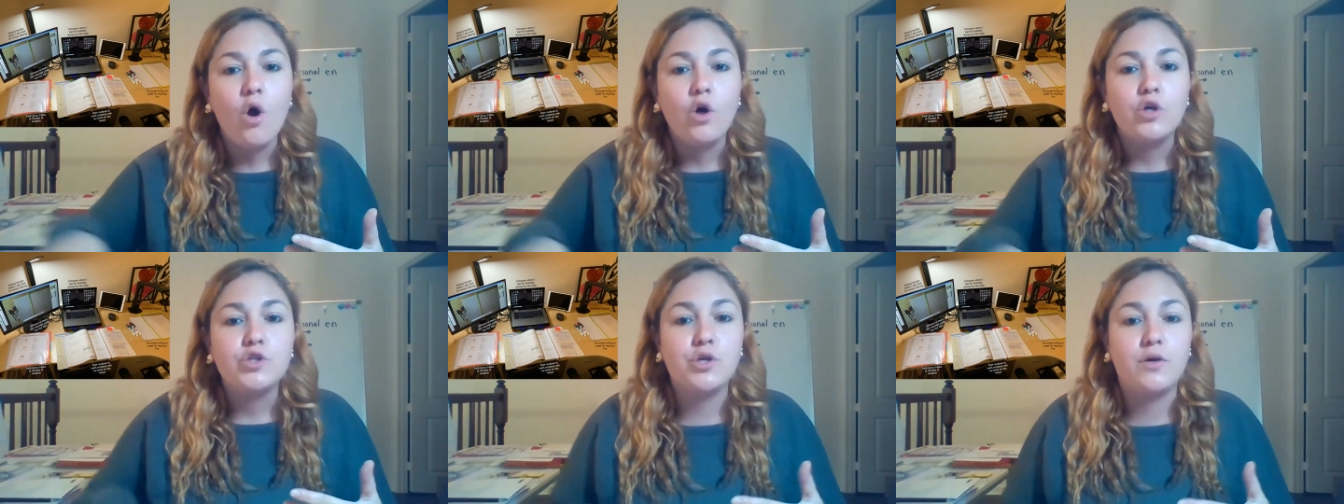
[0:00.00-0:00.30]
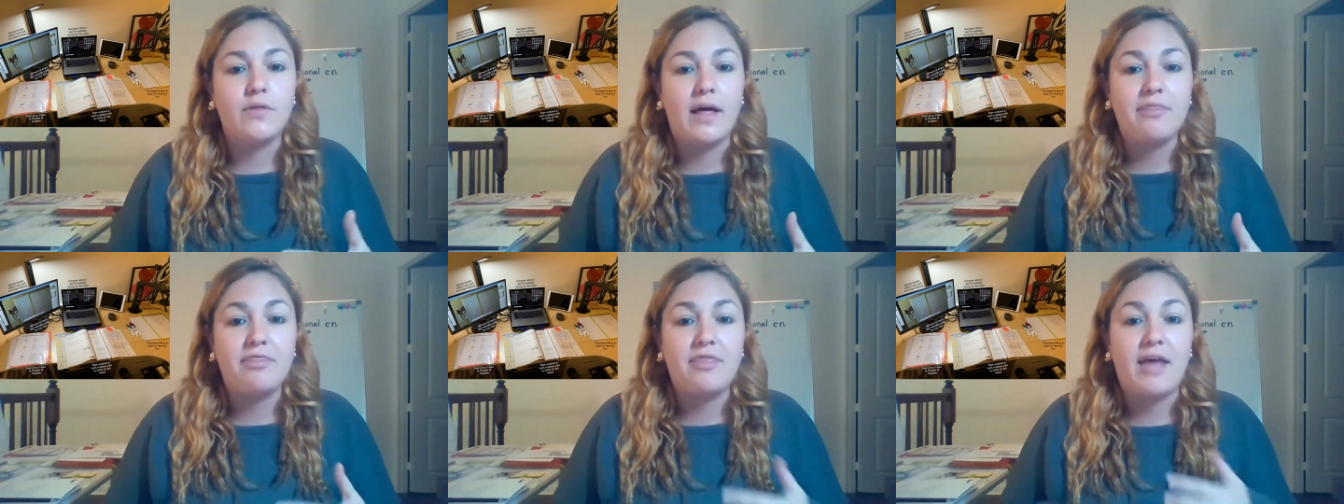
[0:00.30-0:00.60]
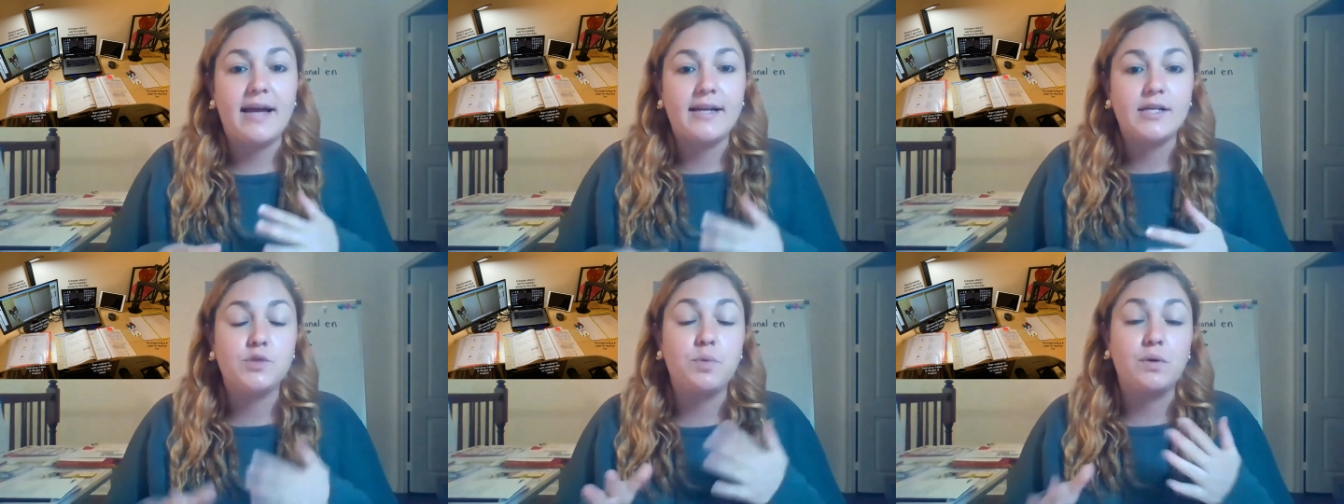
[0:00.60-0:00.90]
so
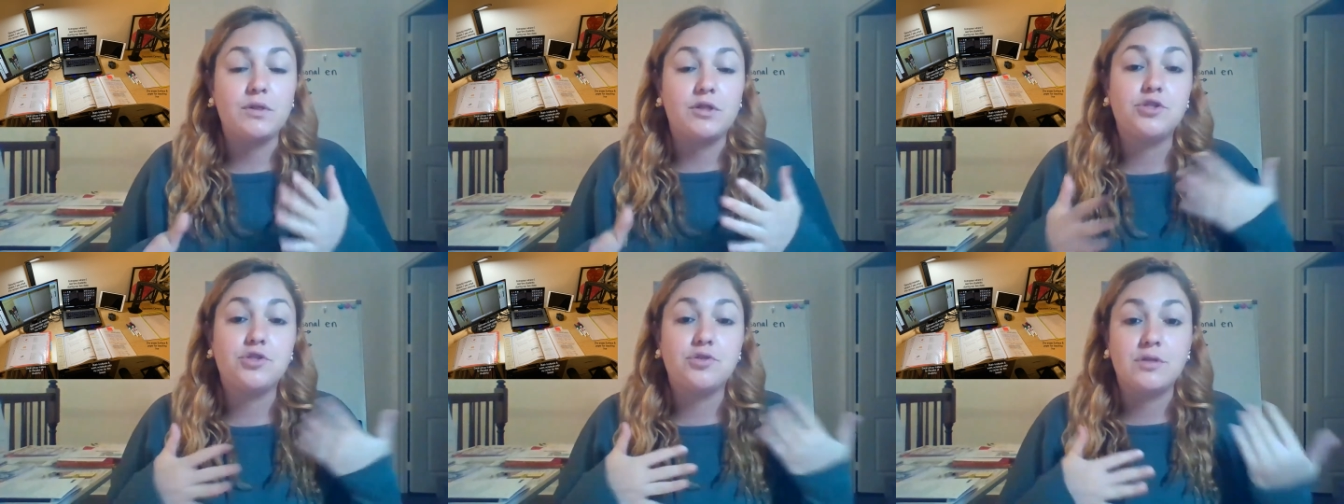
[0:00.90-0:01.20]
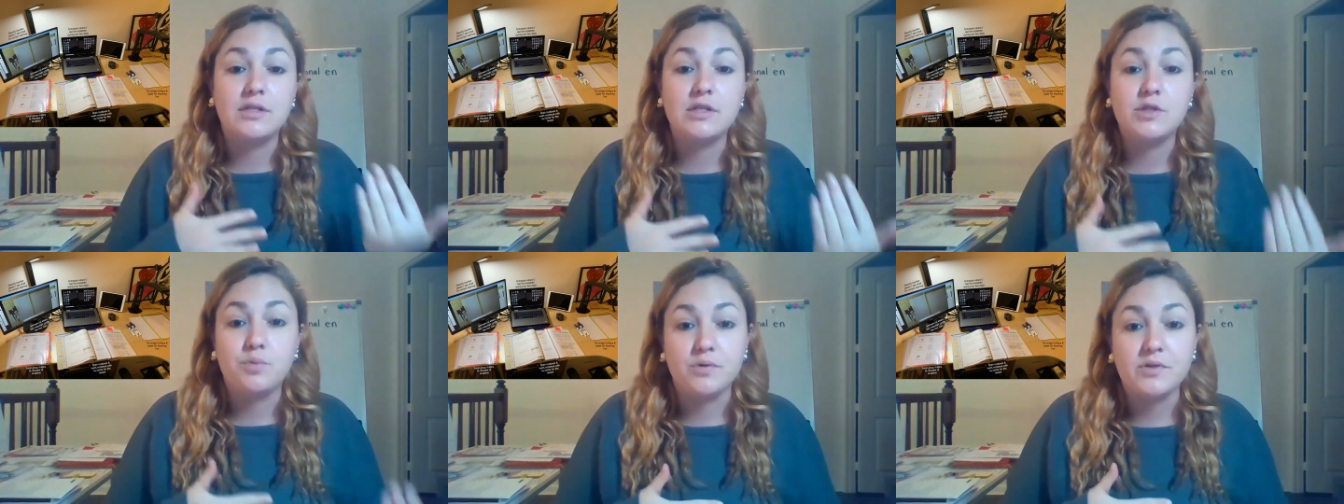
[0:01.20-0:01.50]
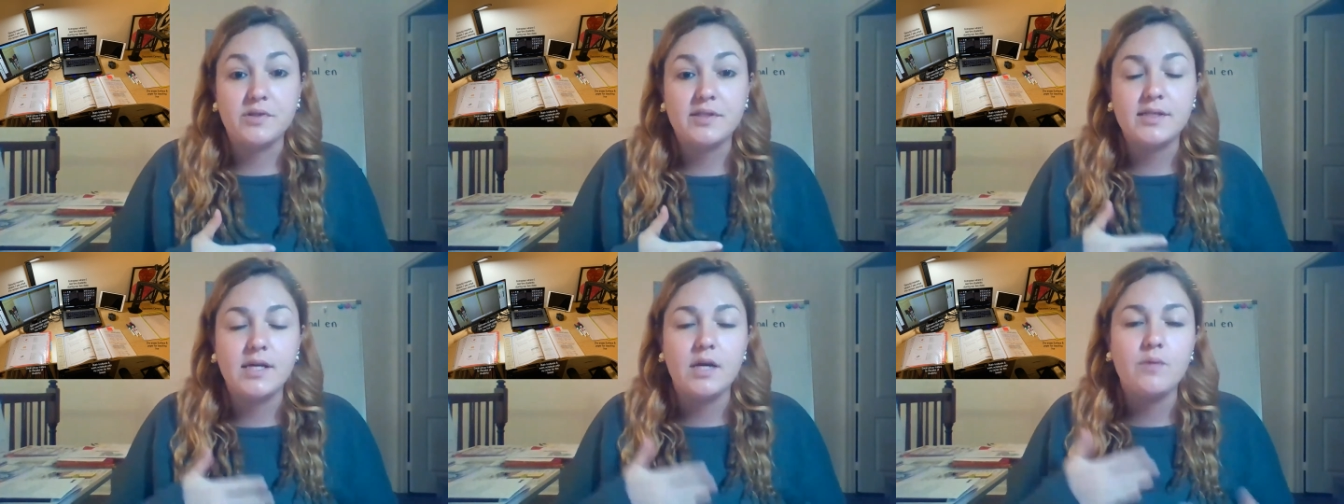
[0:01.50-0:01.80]
that is what the students will
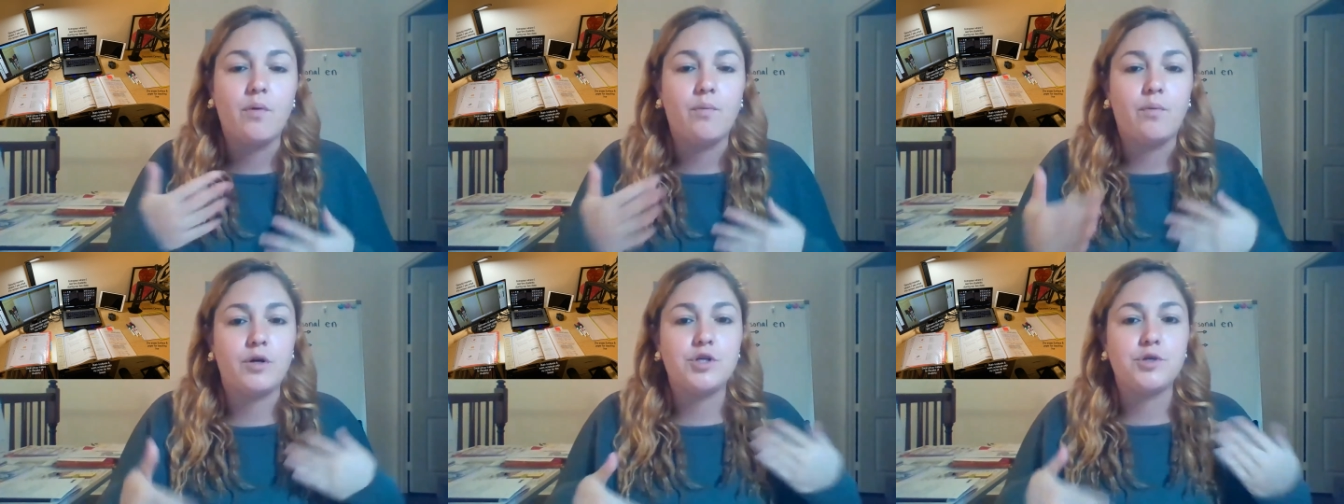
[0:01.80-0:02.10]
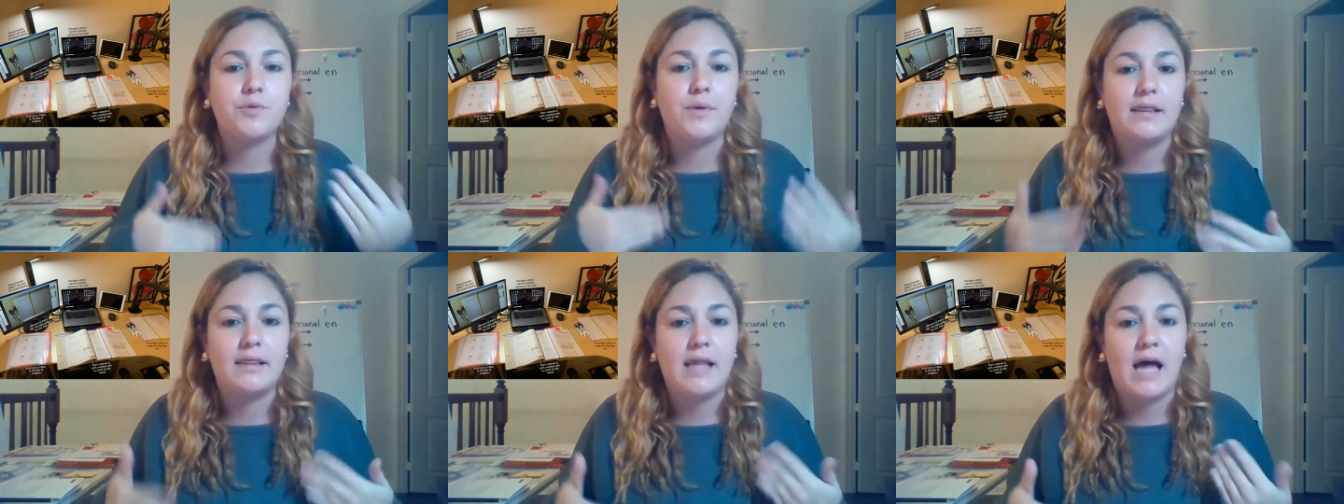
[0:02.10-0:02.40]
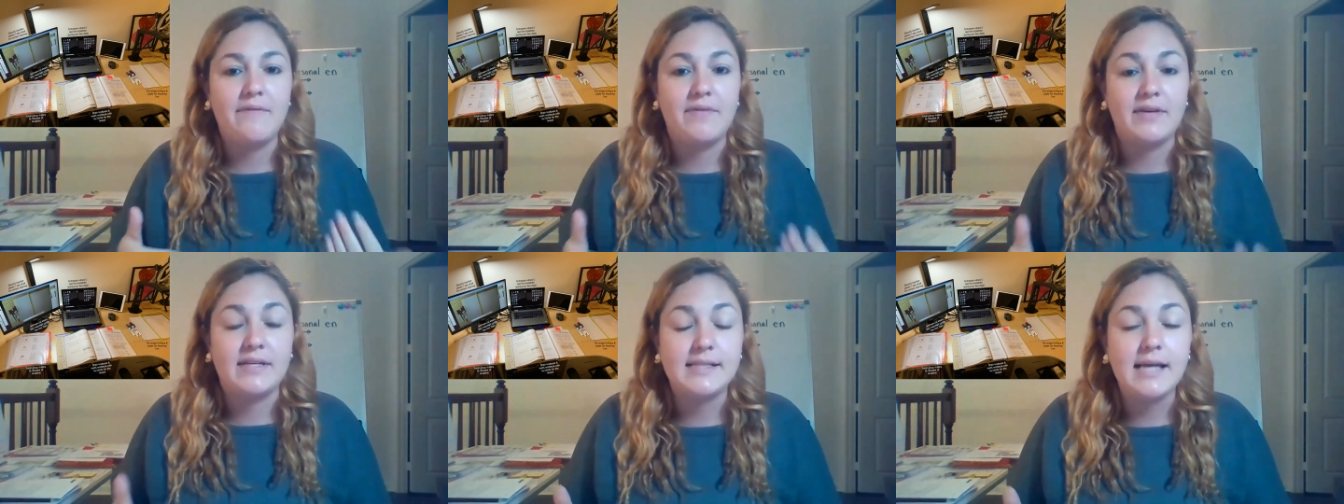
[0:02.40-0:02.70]
see when we're doing
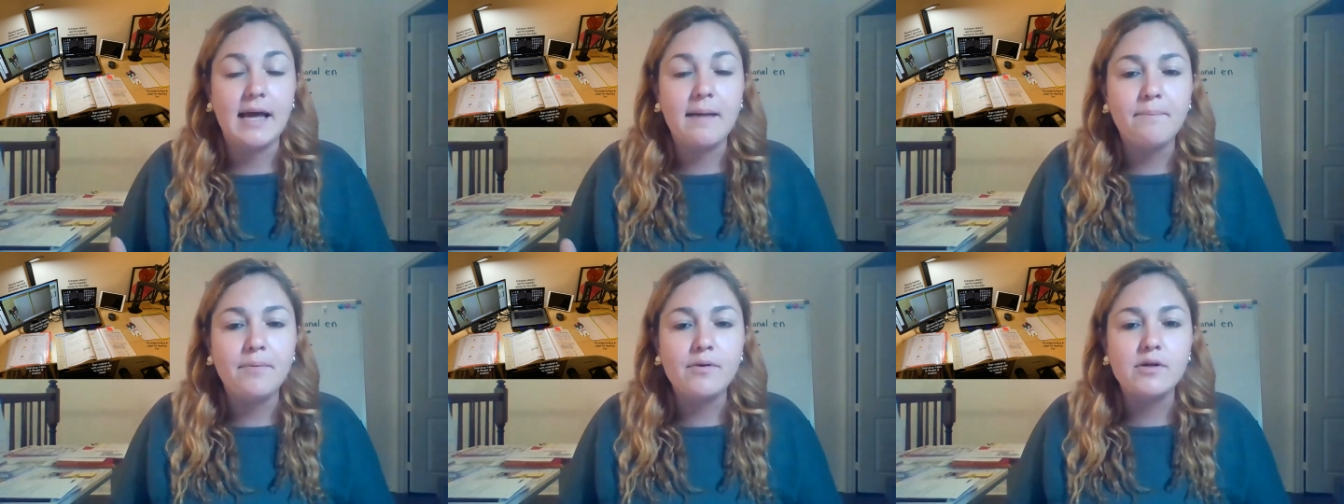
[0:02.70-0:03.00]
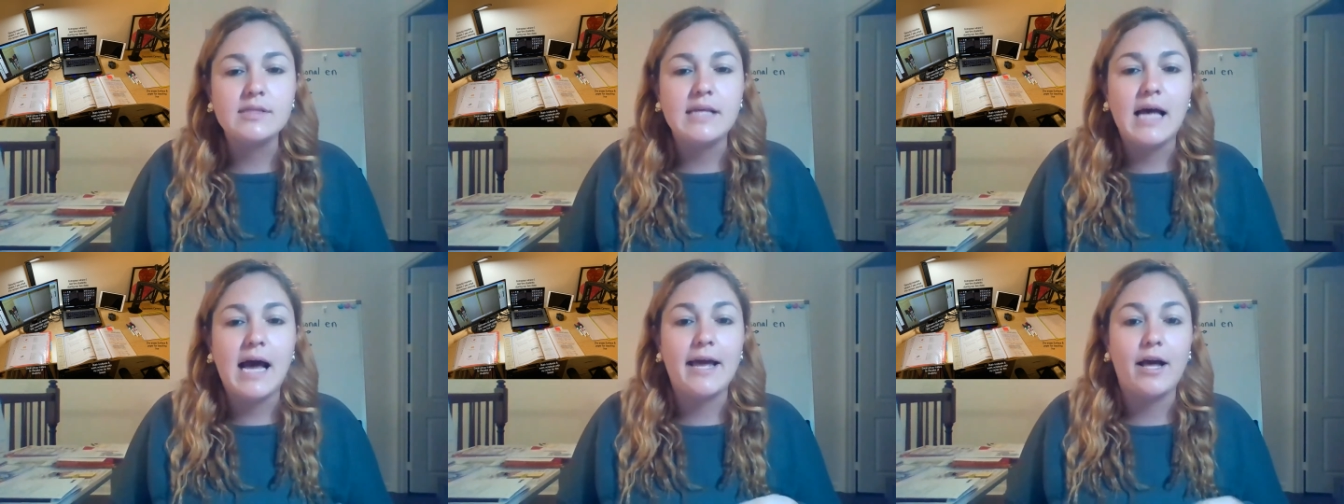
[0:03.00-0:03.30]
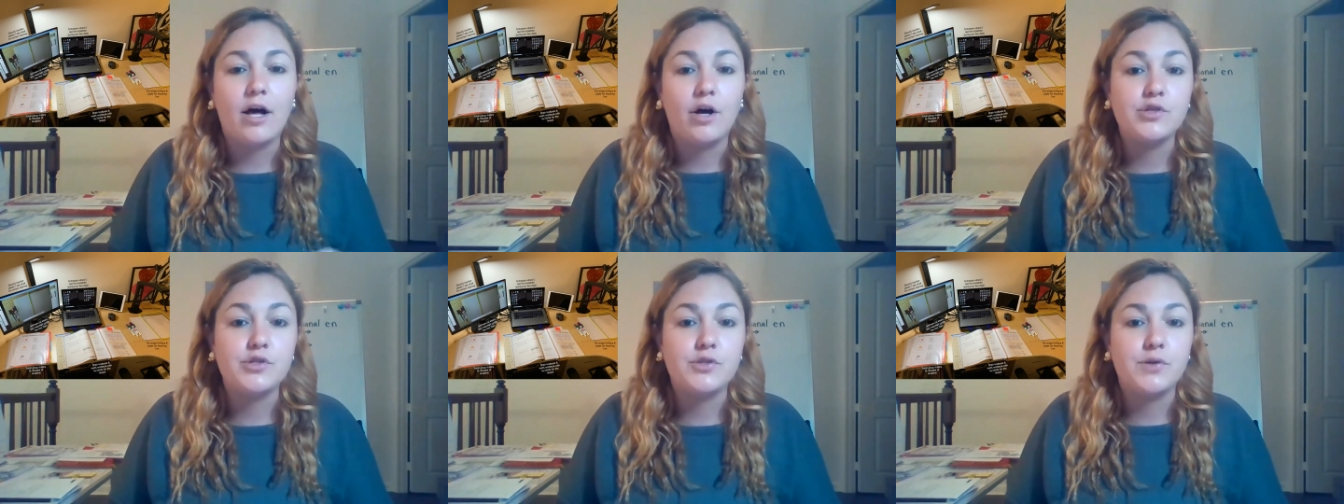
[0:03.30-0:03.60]
live examples. I
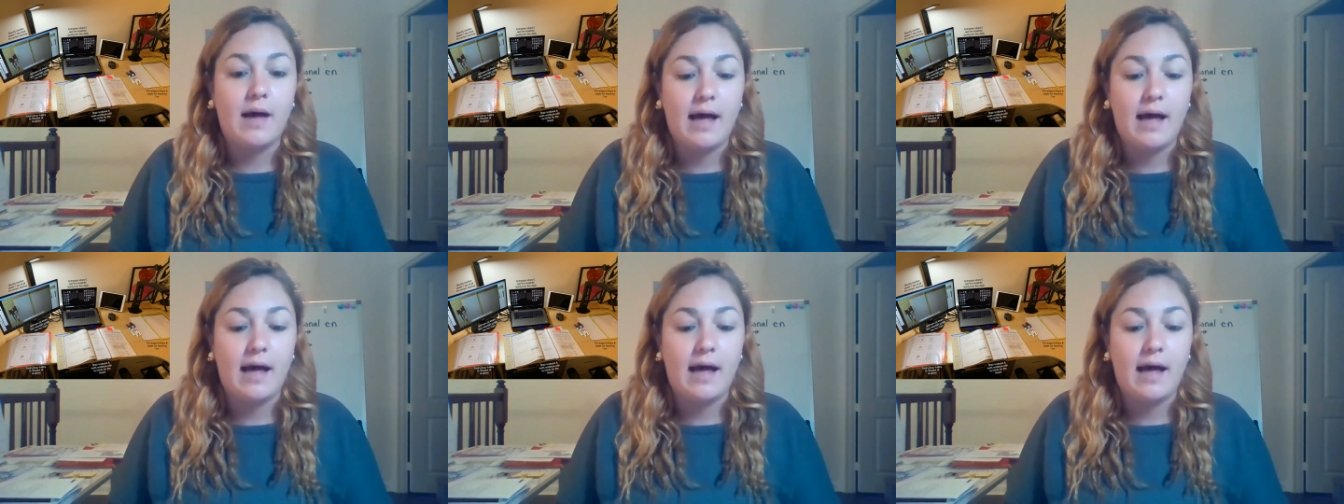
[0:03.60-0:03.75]
also